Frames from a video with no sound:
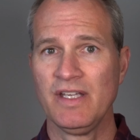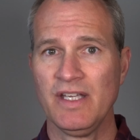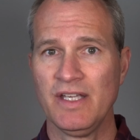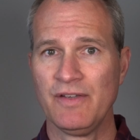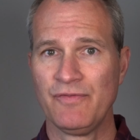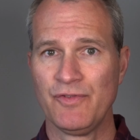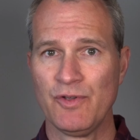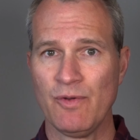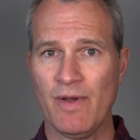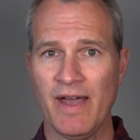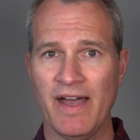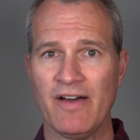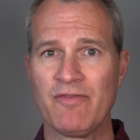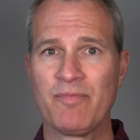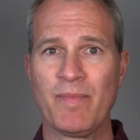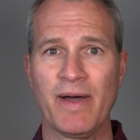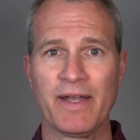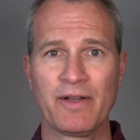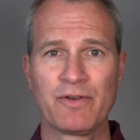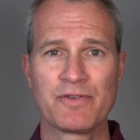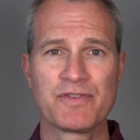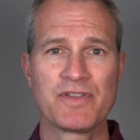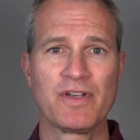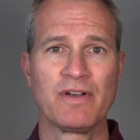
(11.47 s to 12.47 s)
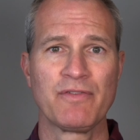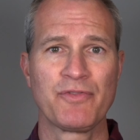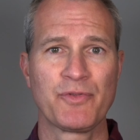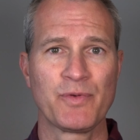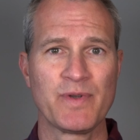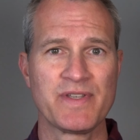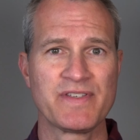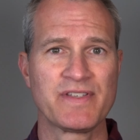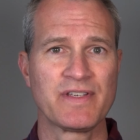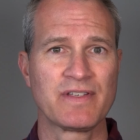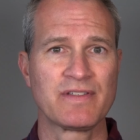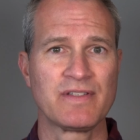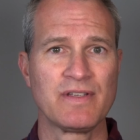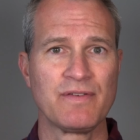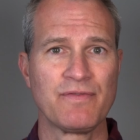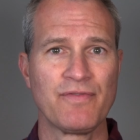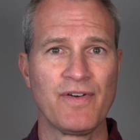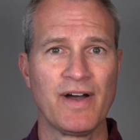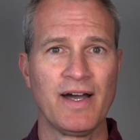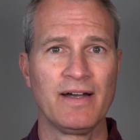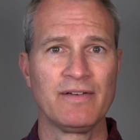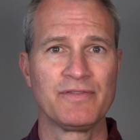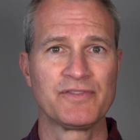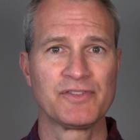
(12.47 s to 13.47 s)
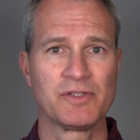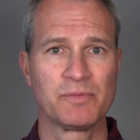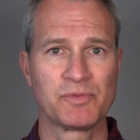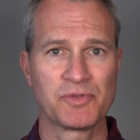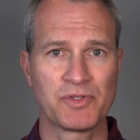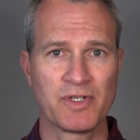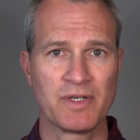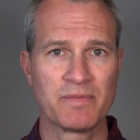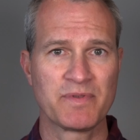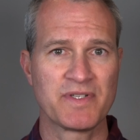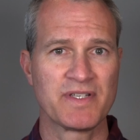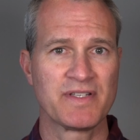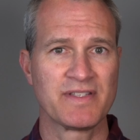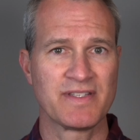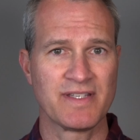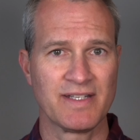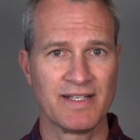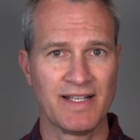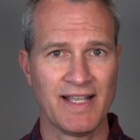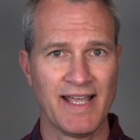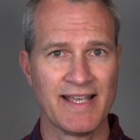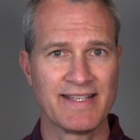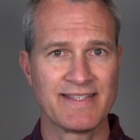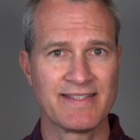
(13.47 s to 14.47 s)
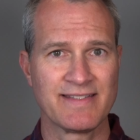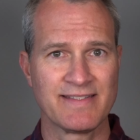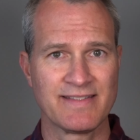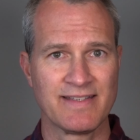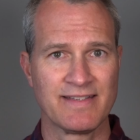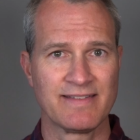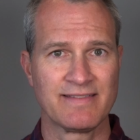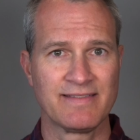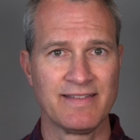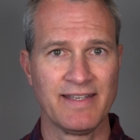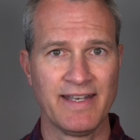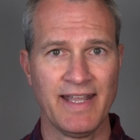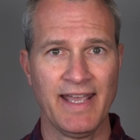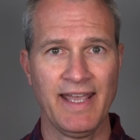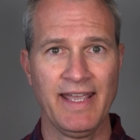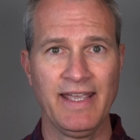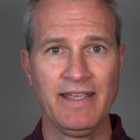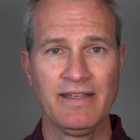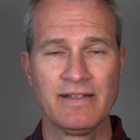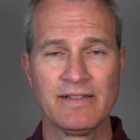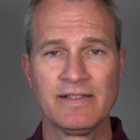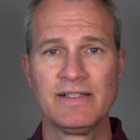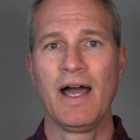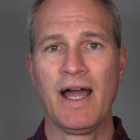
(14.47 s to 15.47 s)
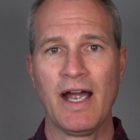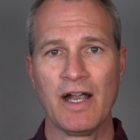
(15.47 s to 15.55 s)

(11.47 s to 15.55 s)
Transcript: if you have Microsoft 365 subscriptions and licenses today,